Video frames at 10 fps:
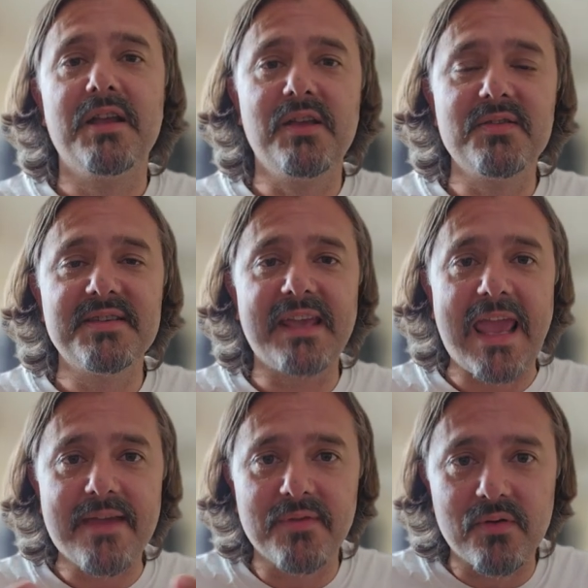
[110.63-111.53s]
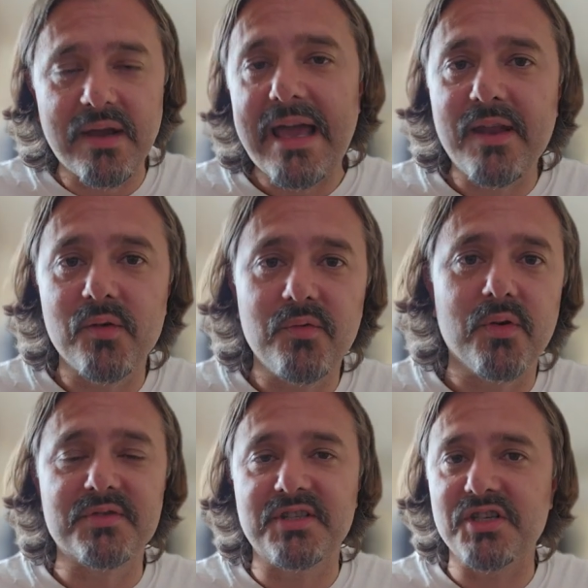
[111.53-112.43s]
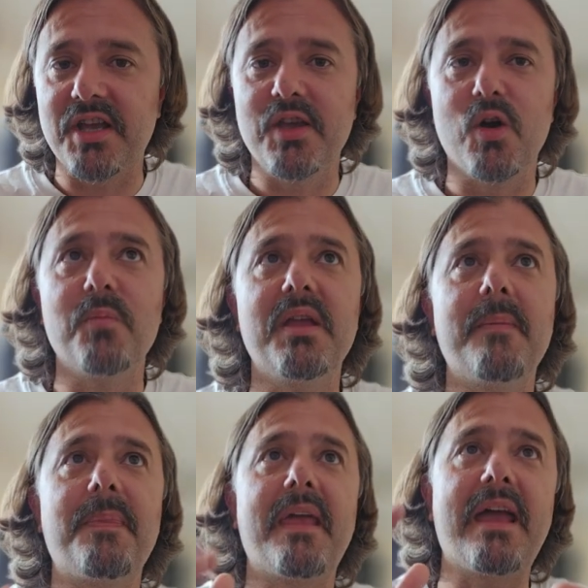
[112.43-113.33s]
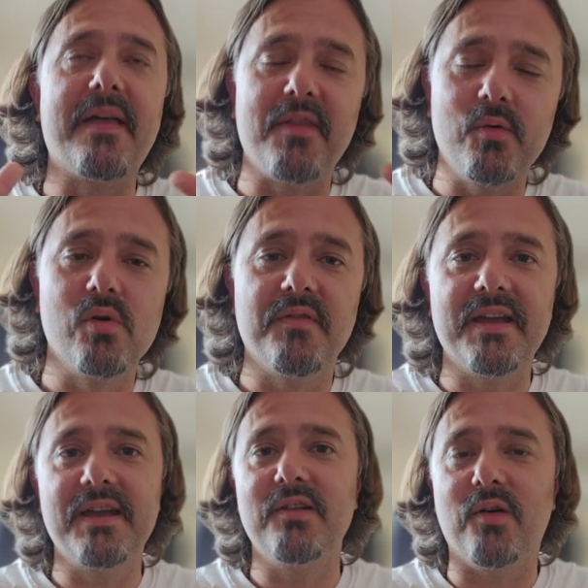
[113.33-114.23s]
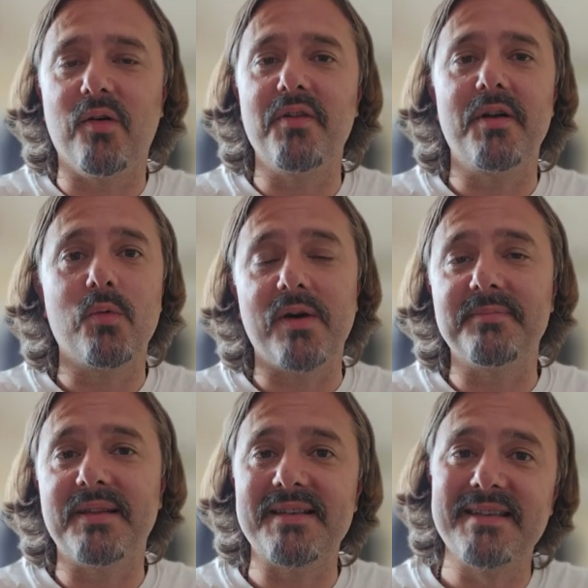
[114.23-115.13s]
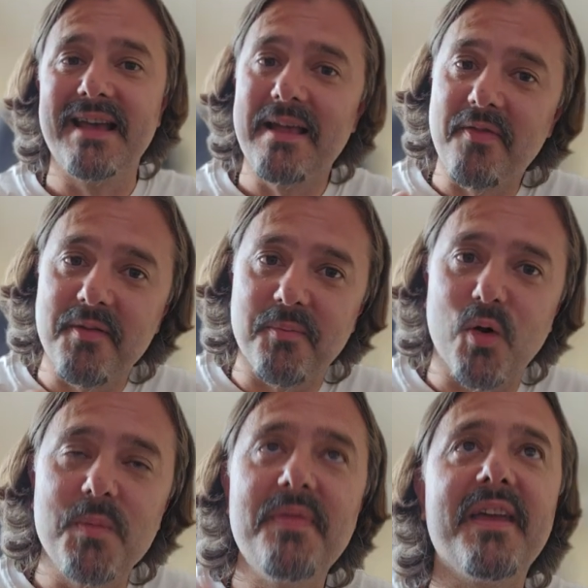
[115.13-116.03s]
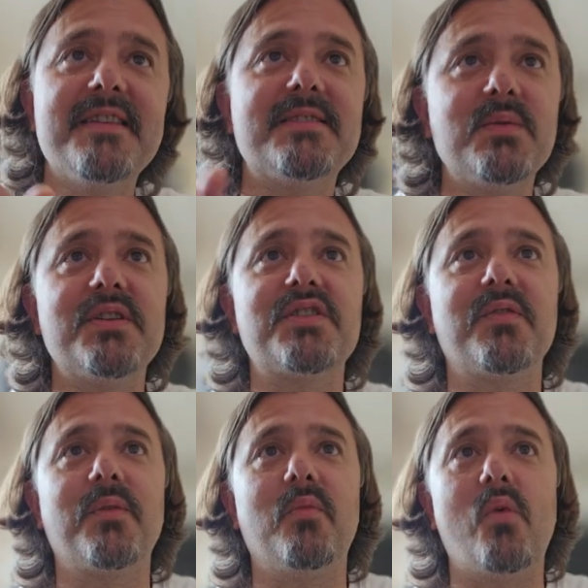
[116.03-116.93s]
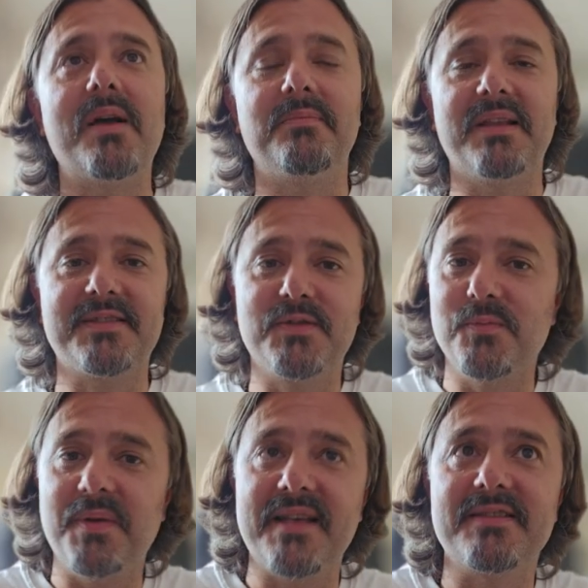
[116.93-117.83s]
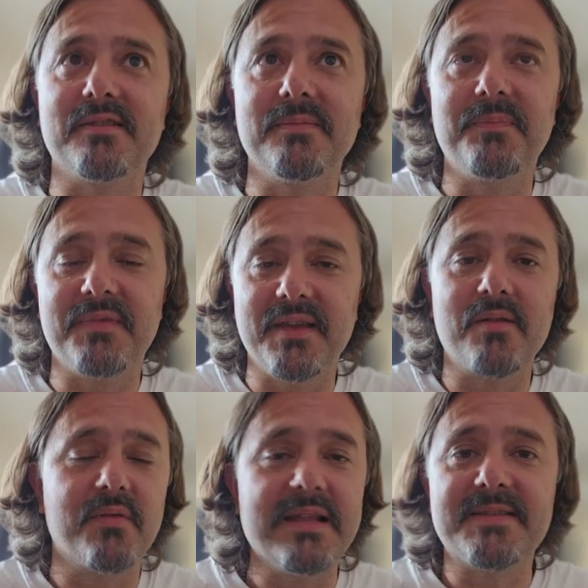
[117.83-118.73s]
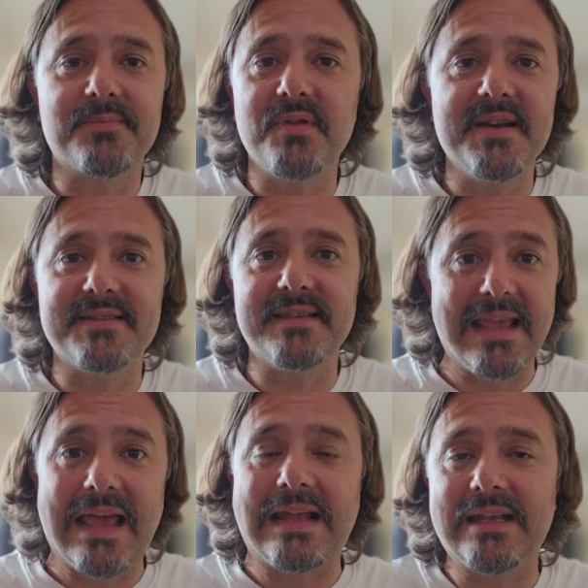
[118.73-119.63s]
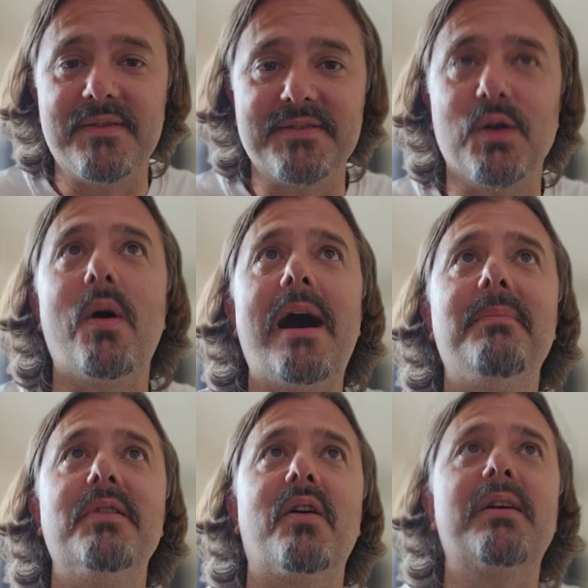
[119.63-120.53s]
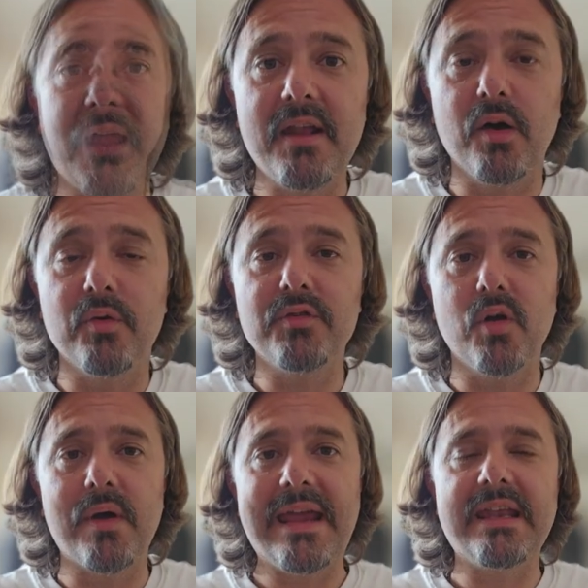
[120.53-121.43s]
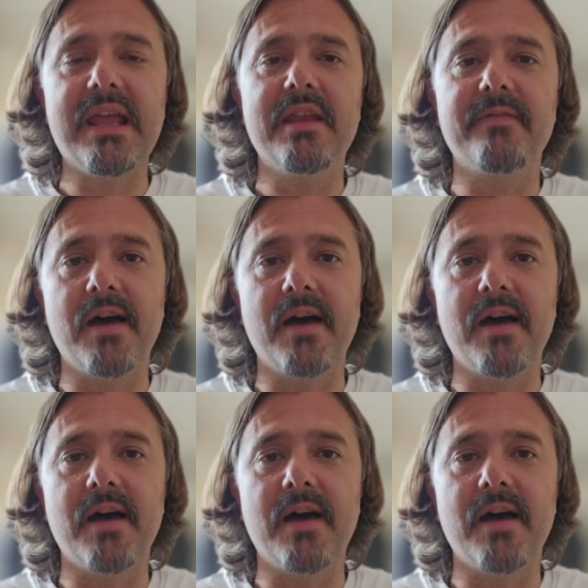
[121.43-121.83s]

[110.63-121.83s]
using a variety of phones, Xiaomi and Huawei and Honor and OnePlus, the moment they switched from OnePlus to Pixel, they're really surprised, yeah, there is no app lock. And although a native